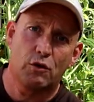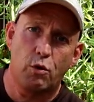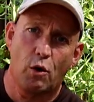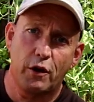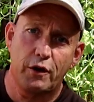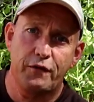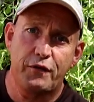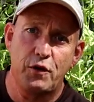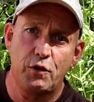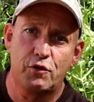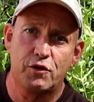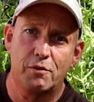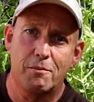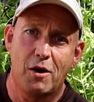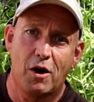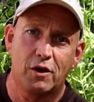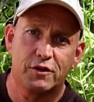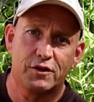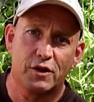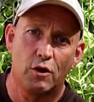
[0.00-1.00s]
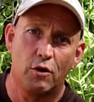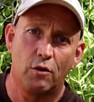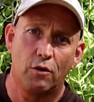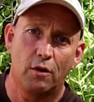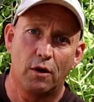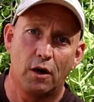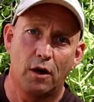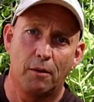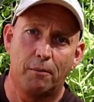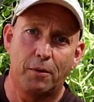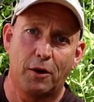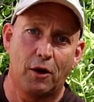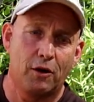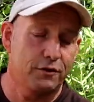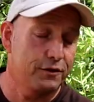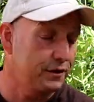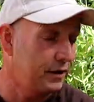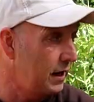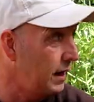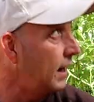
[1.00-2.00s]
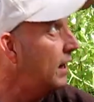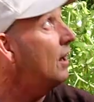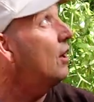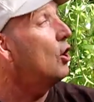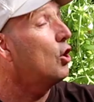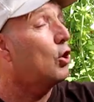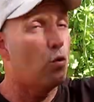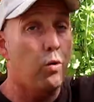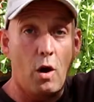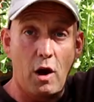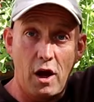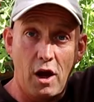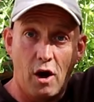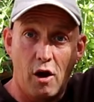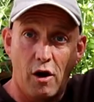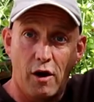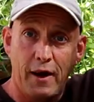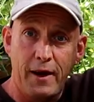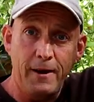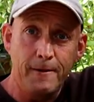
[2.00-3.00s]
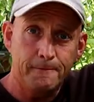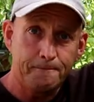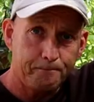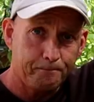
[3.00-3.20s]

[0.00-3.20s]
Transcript: quite a few tomato uh, plants there, quite high.